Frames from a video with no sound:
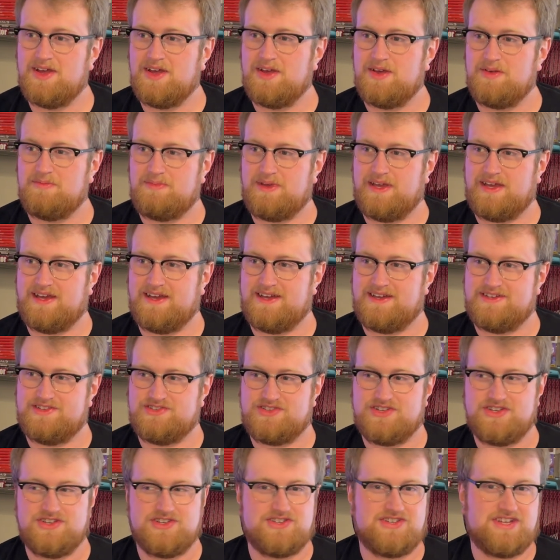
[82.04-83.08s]

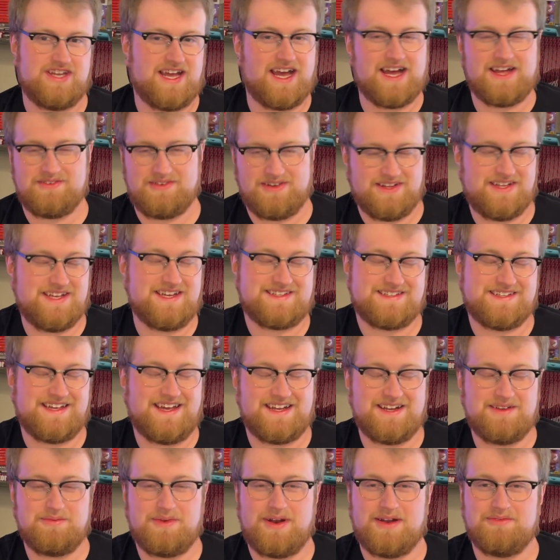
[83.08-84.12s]
because she got really
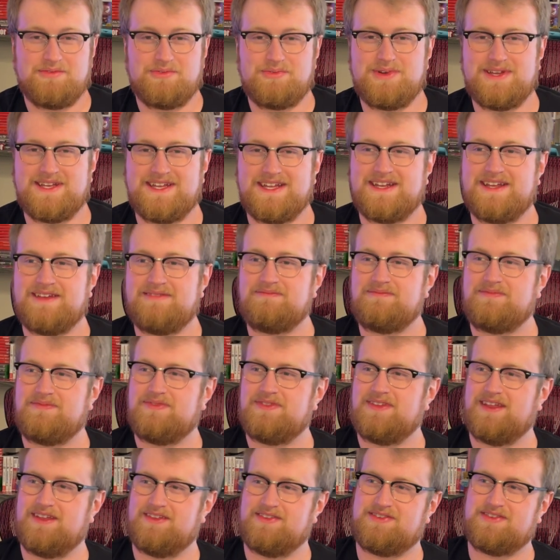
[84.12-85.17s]
excited whenever we did it
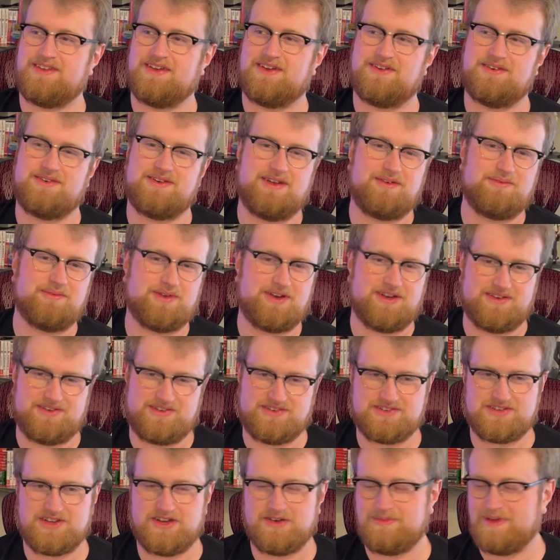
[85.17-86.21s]
and wanted to
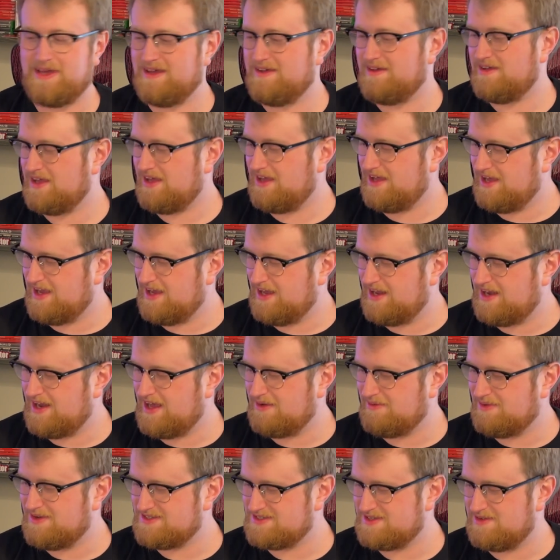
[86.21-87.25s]
show me, and I
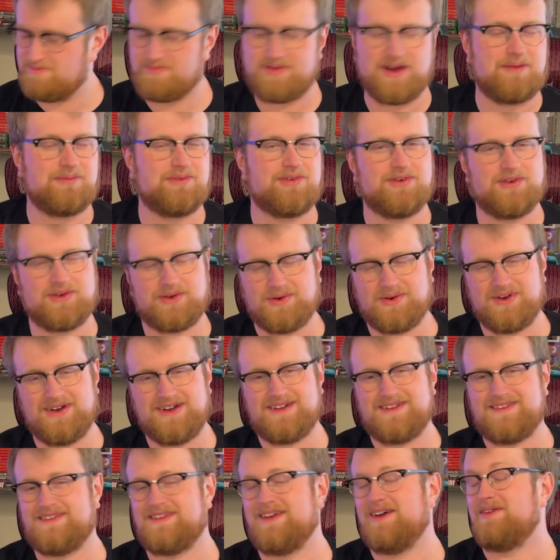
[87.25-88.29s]
wasn't prepped to
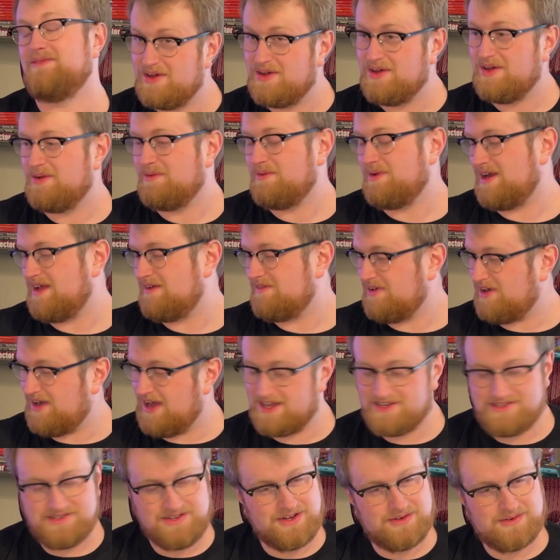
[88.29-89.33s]
record. So whatever,
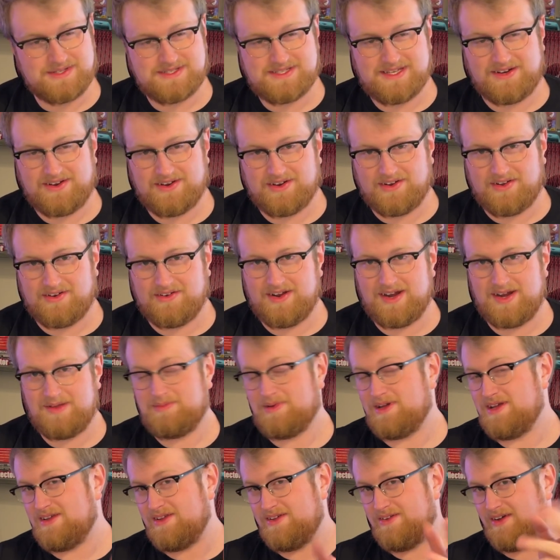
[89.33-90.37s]
I do know what's in here already,
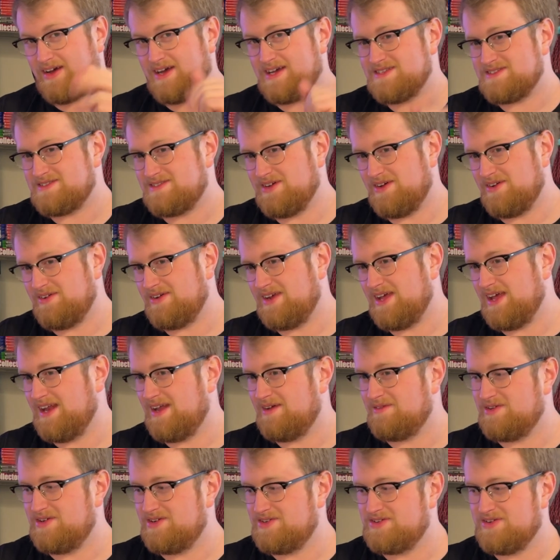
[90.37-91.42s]
but you guys don't, and I
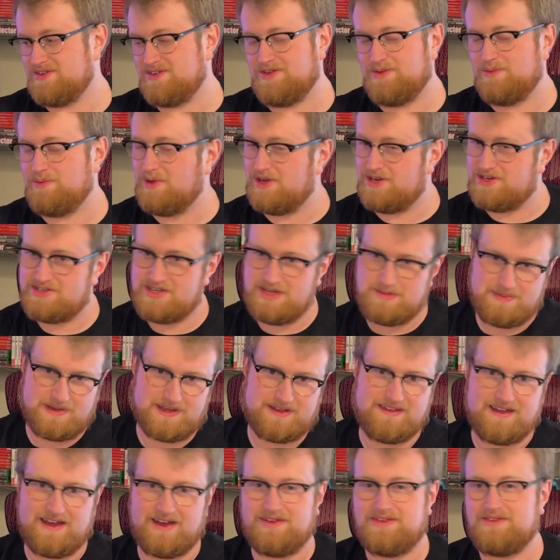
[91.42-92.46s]
want to show you what she
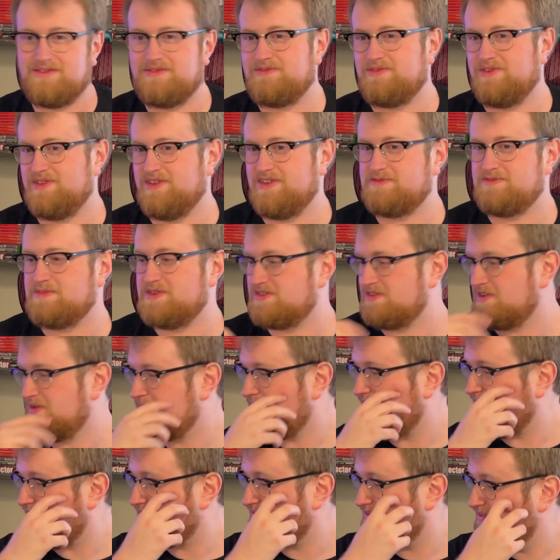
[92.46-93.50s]
picked out for this mystery
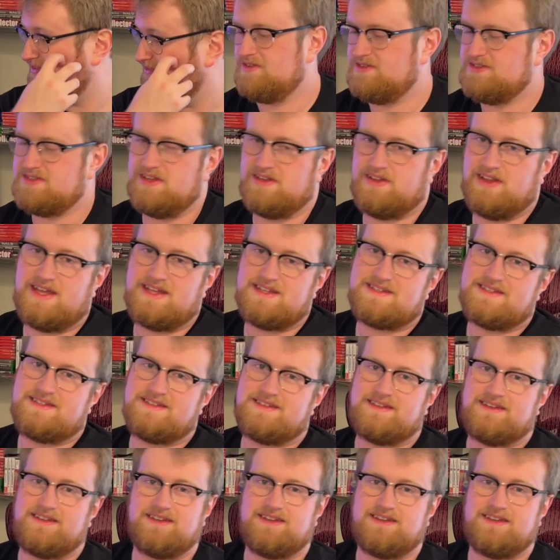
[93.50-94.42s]
box. So let's